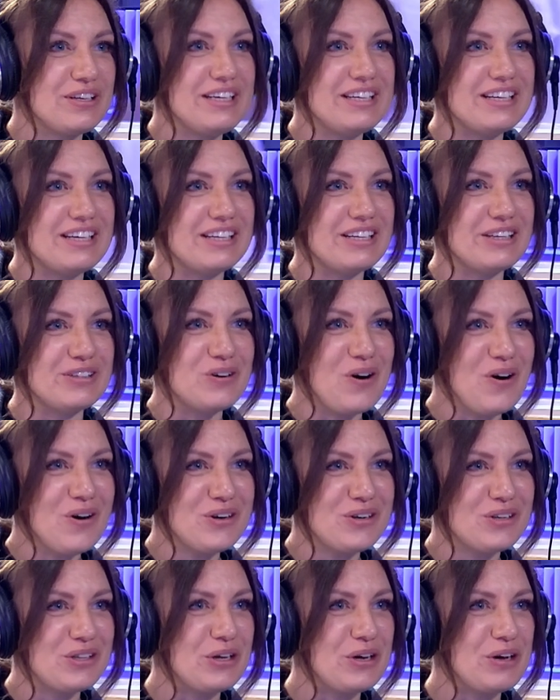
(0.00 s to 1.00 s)
thinking a
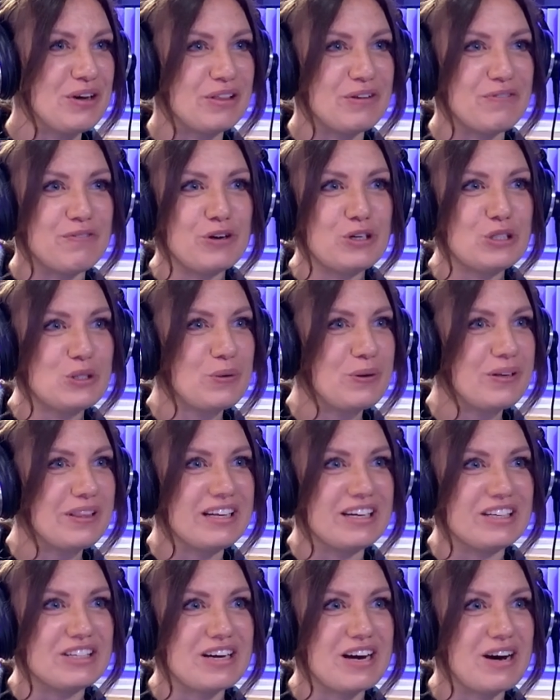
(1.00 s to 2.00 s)
lot, the first one
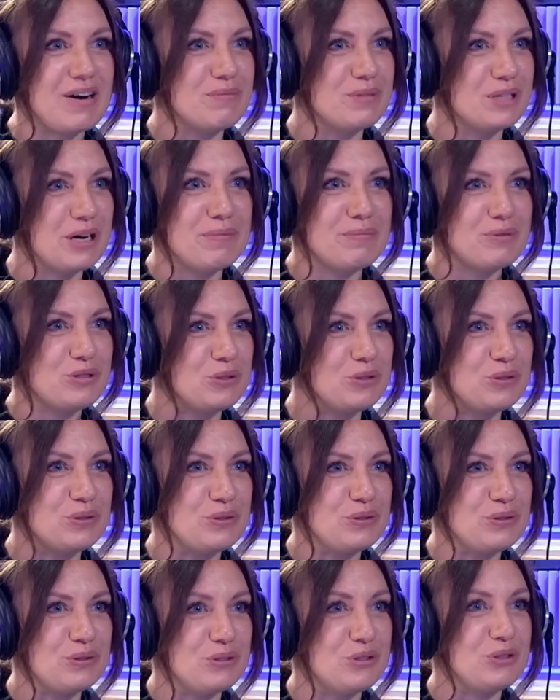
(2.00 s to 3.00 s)
that comes up
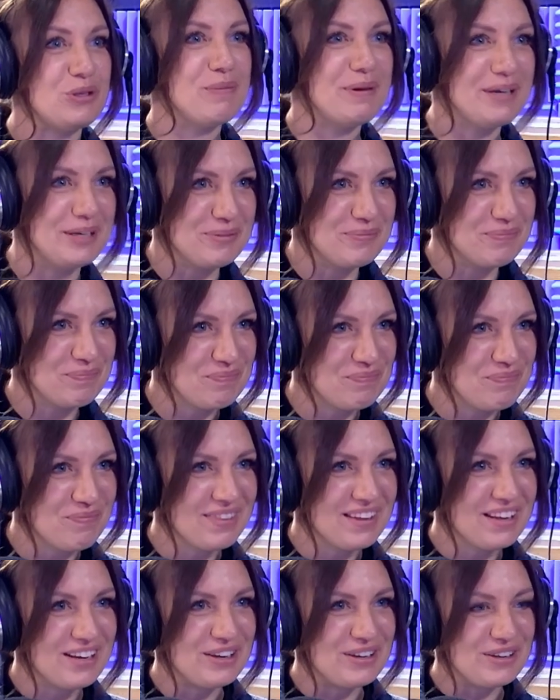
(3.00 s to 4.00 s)
to your mind.
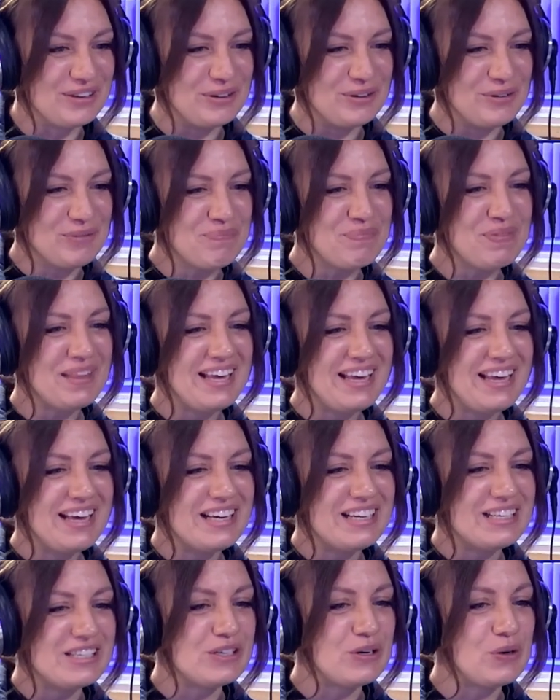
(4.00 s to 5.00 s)
Okay. You know,
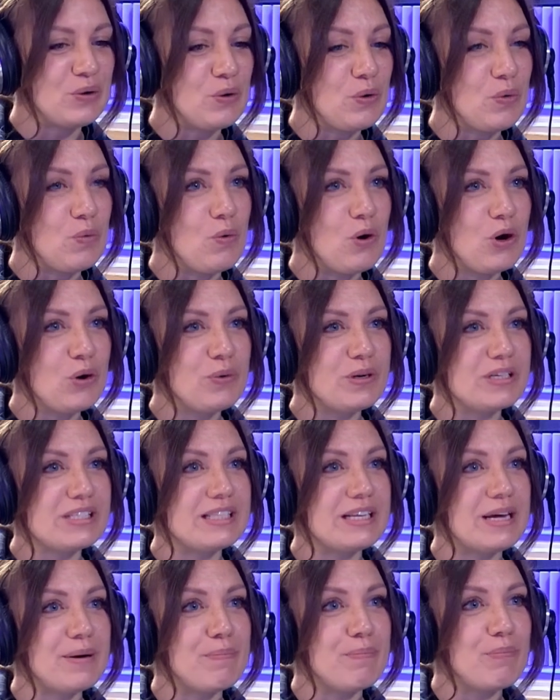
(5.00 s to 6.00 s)
so what was
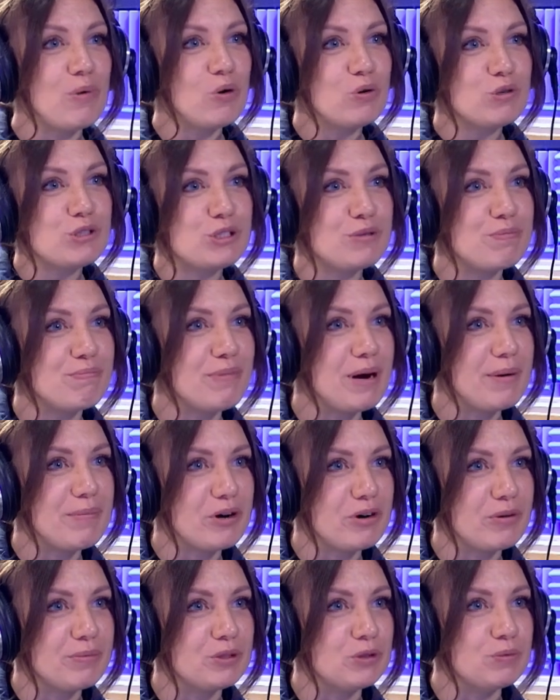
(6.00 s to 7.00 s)
the most
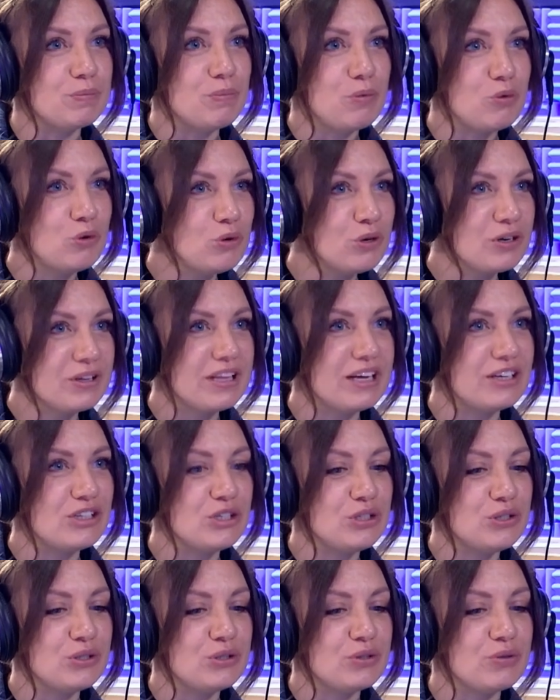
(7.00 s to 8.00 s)
memorable book
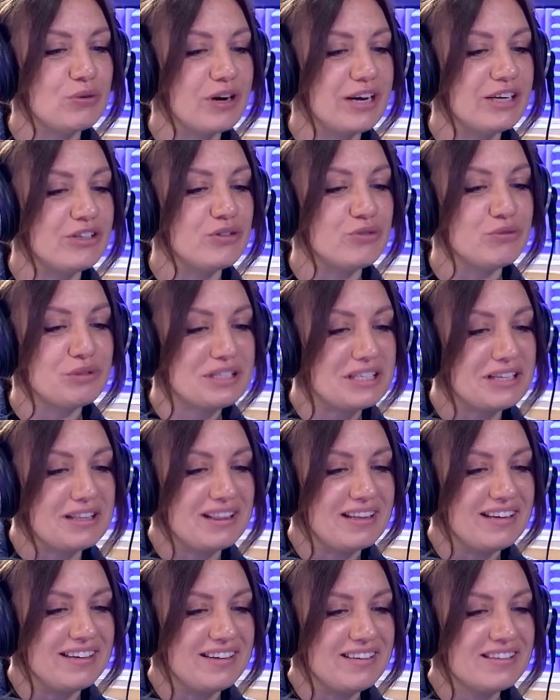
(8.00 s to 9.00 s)
that you read
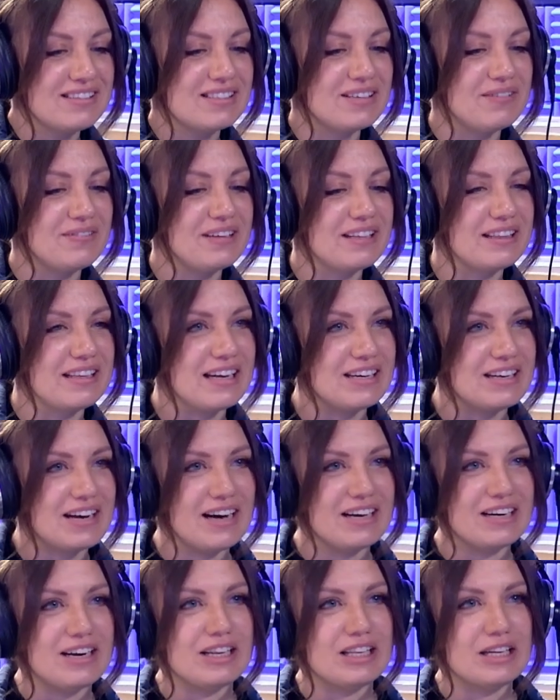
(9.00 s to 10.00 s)
recently, something that
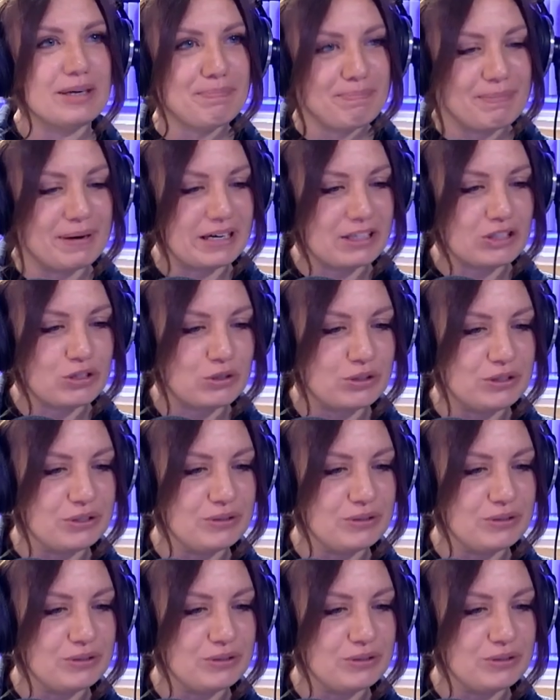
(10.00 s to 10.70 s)
had an impact on